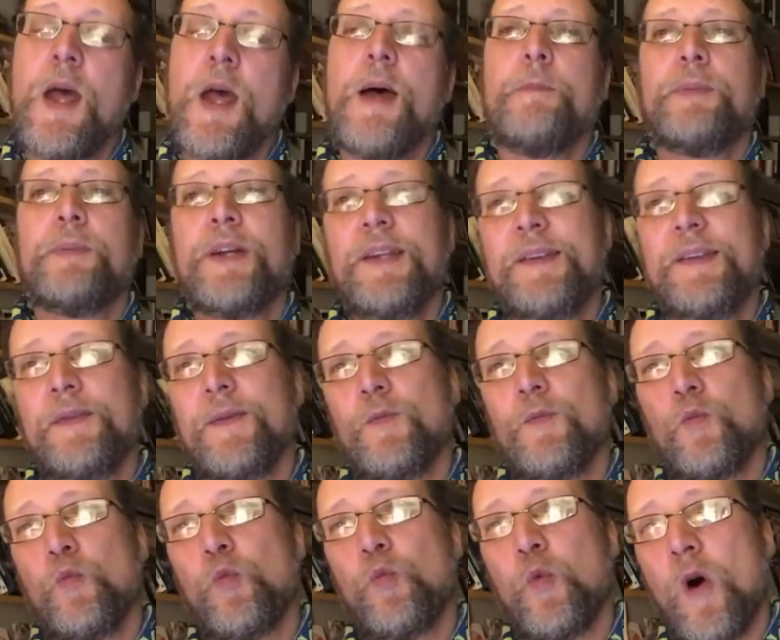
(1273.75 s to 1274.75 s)
Because
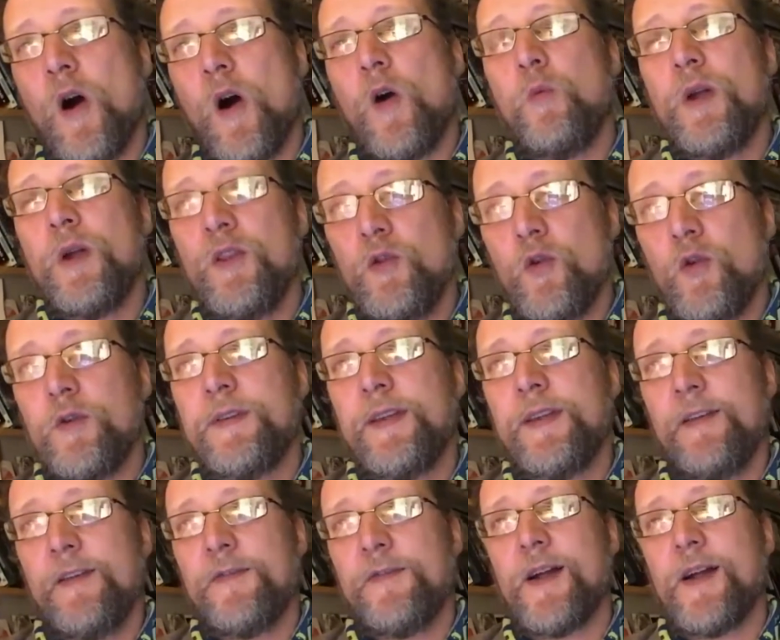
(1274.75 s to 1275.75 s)
while we're not in a
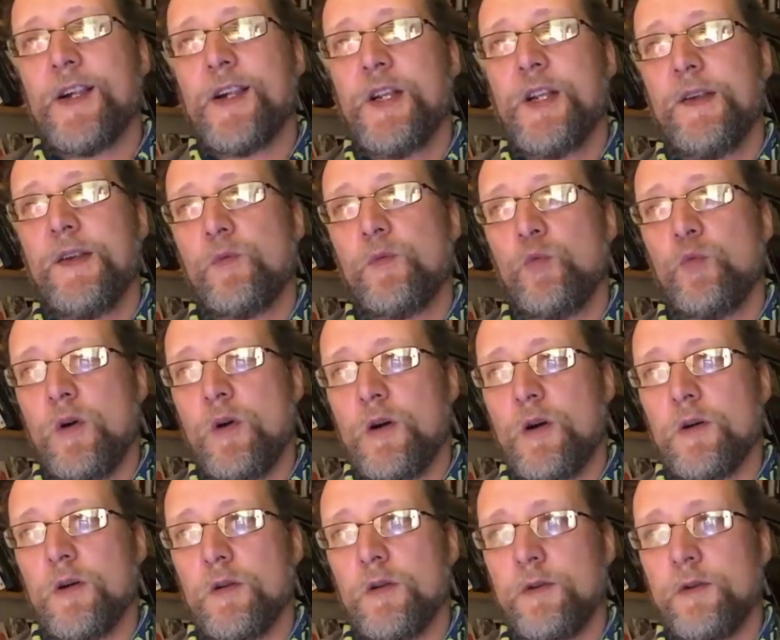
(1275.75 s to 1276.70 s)
fascist world,